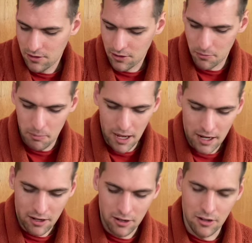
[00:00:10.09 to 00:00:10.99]
the
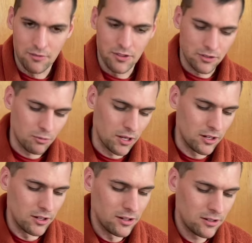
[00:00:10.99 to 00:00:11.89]
back of the
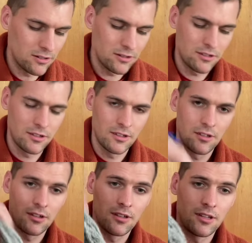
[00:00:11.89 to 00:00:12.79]
sweater
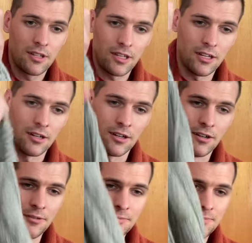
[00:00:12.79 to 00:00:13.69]

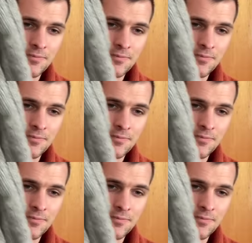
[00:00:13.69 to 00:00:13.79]
here,